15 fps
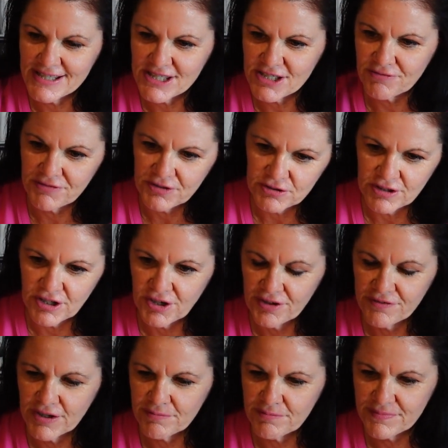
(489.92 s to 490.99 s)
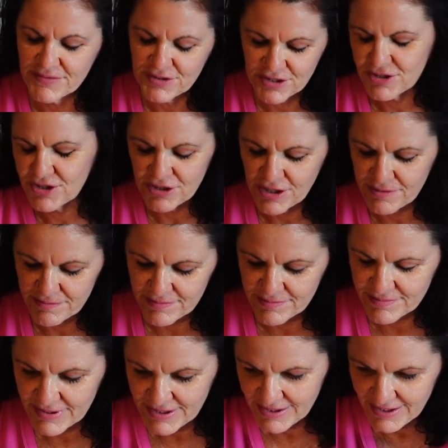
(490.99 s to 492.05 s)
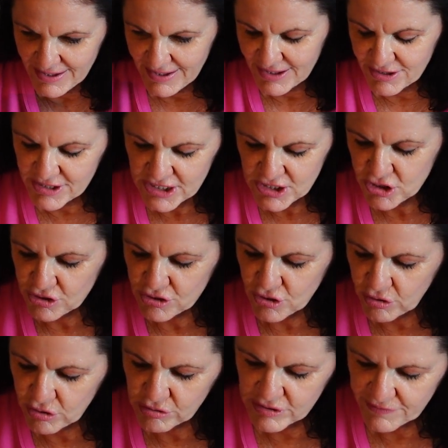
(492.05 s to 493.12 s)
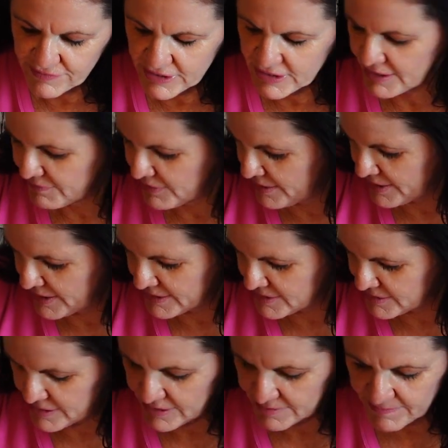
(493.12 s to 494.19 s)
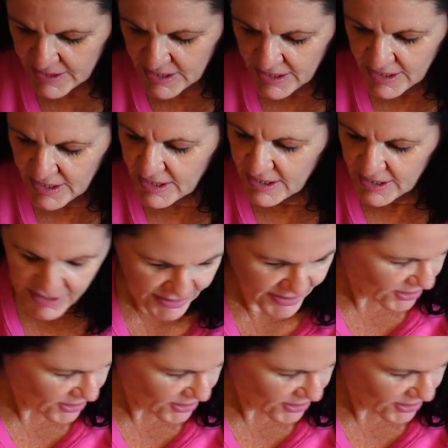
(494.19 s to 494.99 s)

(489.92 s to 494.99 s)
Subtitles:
which pinches a heap of nerves and makes my foot ache. So I've been